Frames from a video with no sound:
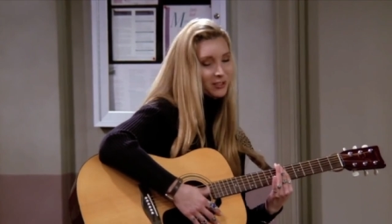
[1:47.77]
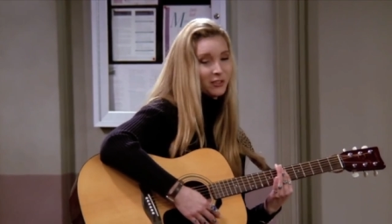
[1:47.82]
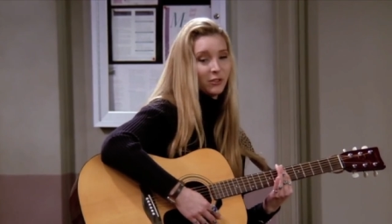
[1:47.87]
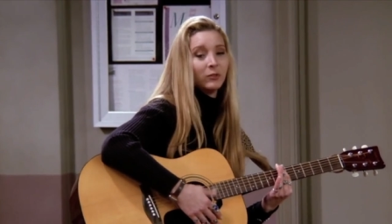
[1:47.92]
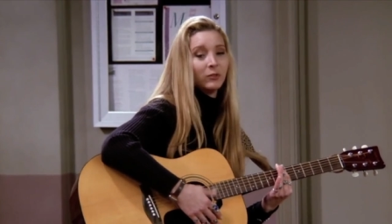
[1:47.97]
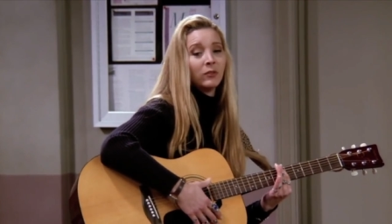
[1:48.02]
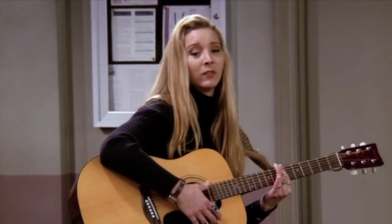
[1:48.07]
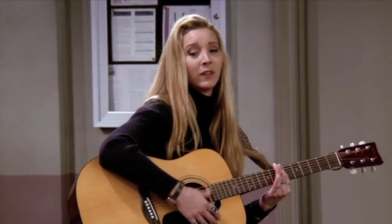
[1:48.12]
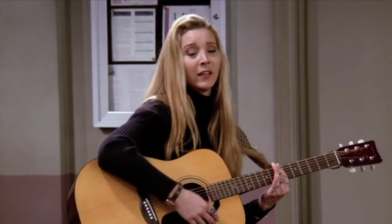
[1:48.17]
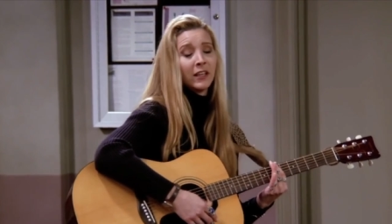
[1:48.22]

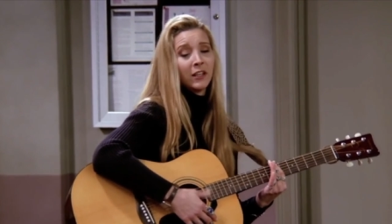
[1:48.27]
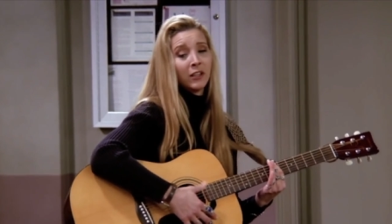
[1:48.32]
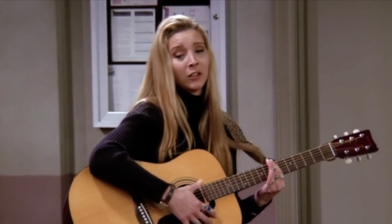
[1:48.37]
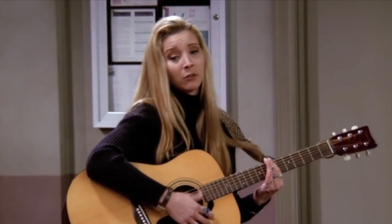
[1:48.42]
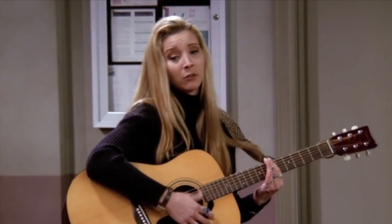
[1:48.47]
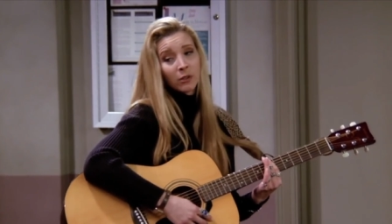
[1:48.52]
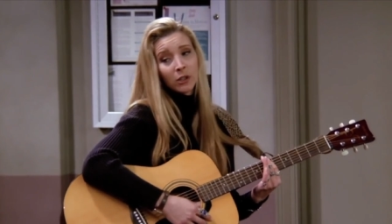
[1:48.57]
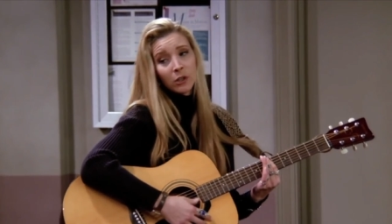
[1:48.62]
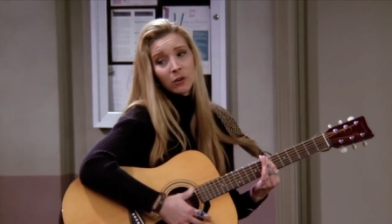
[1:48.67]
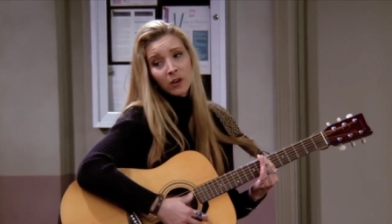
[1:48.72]
Soon they'll
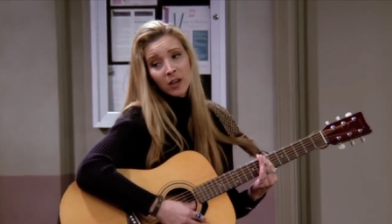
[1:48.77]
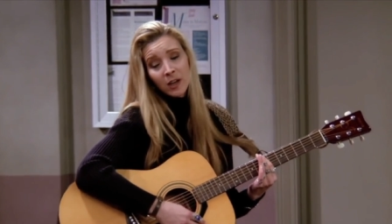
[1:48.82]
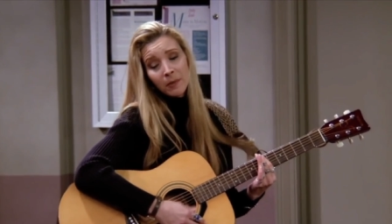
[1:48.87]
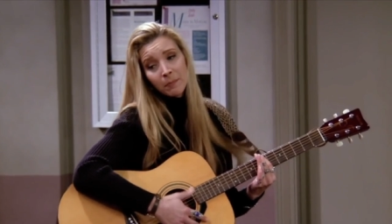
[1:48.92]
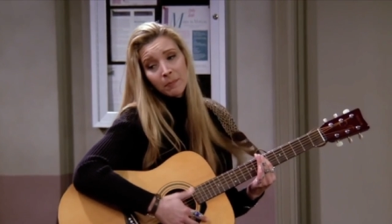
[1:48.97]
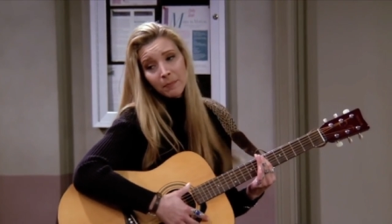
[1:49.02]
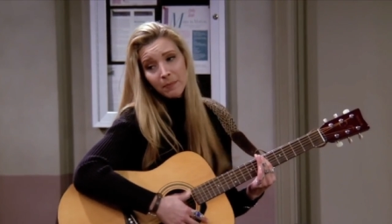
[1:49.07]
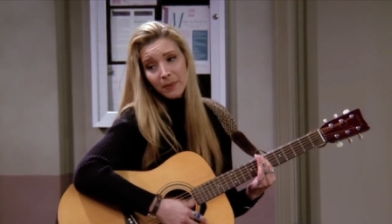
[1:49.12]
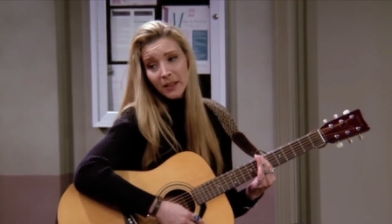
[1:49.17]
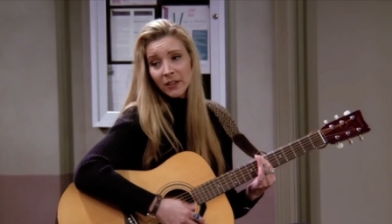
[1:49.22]
grow
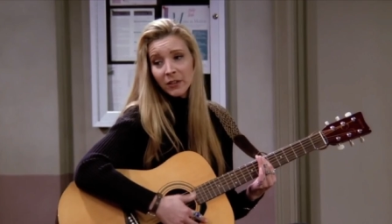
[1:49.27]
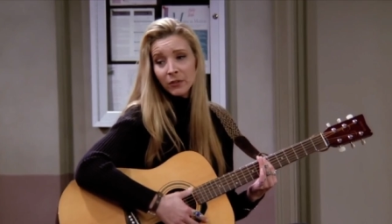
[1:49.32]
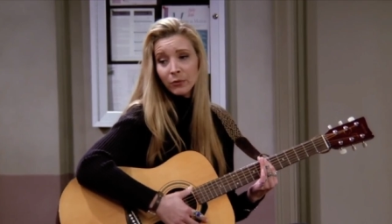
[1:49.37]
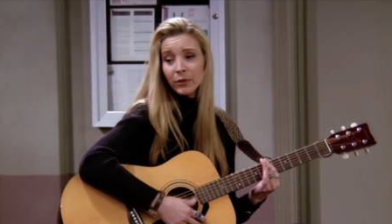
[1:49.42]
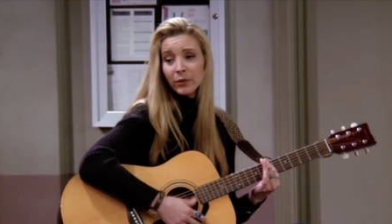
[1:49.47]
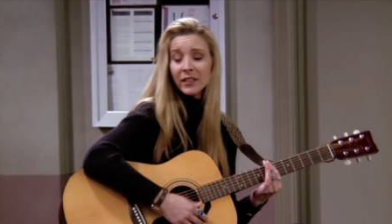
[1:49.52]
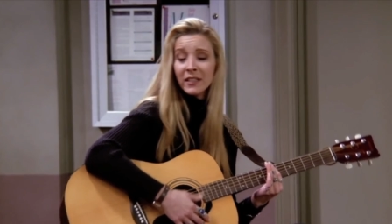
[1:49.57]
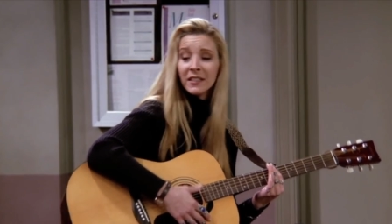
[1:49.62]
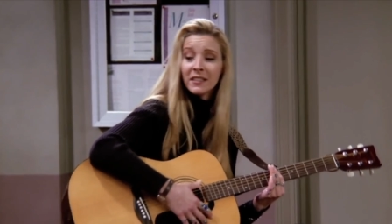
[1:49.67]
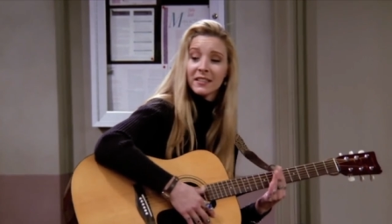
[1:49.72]
up and
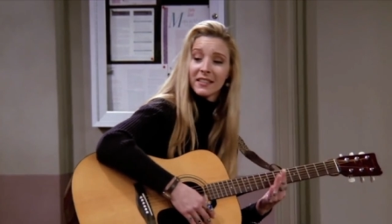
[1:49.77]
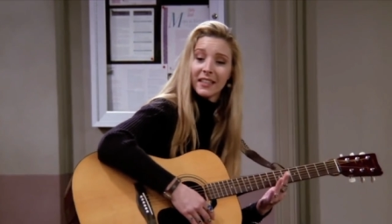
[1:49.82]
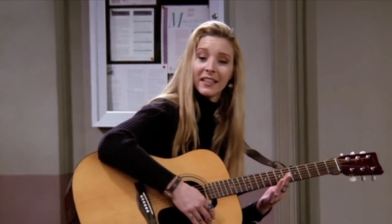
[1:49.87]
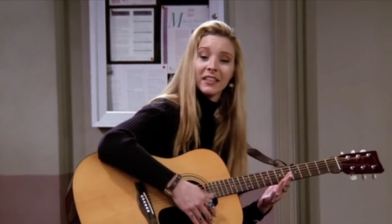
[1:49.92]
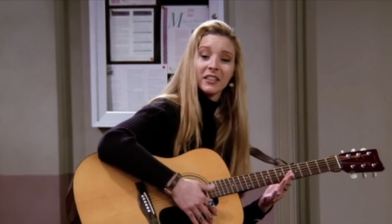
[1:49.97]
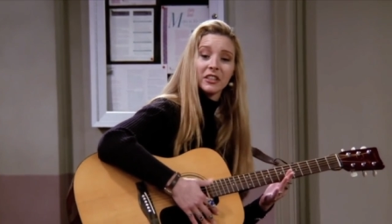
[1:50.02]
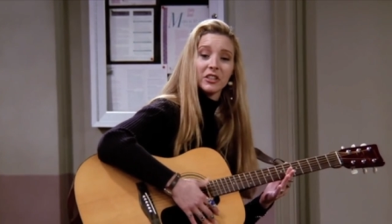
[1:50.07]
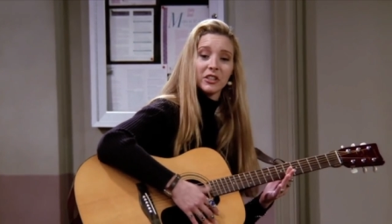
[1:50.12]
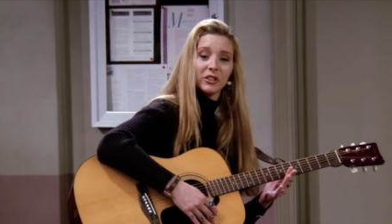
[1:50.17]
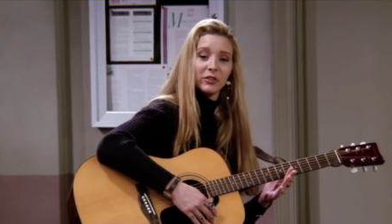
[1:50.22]

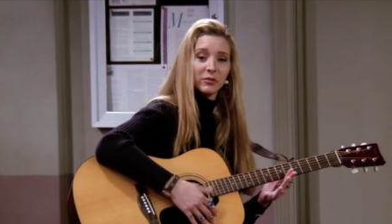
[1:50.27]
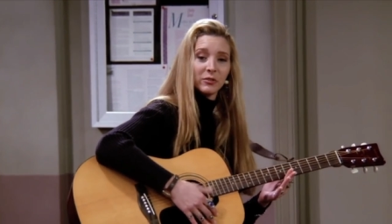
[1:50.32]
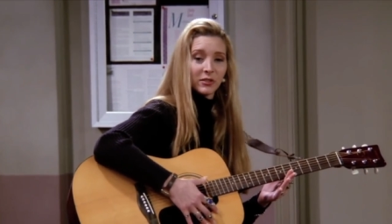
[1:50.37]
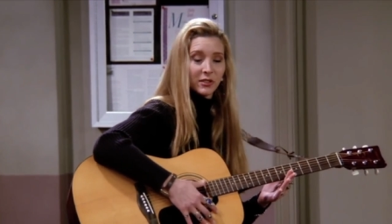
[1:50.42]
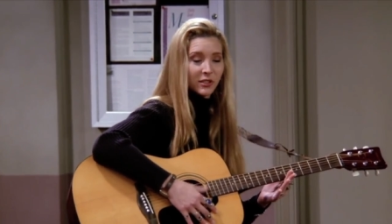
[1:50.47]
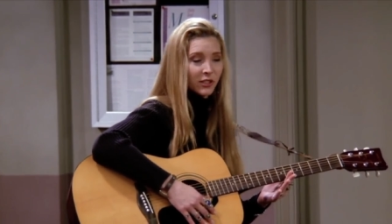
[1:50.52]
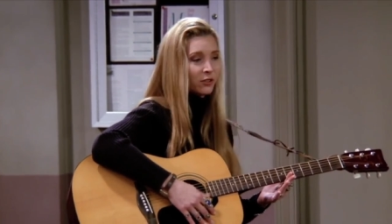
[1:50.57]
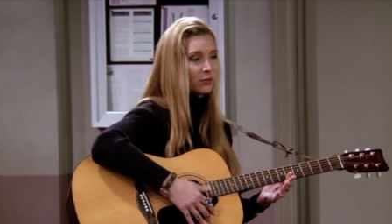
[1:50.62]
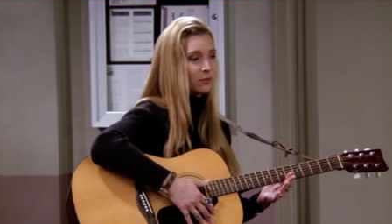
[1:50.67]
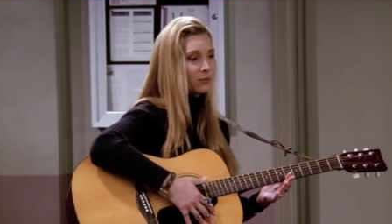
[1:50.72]
resent you
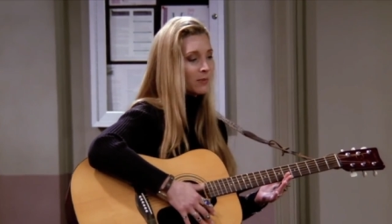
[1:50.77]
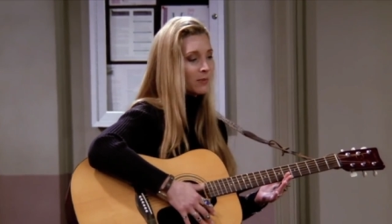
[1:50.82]
so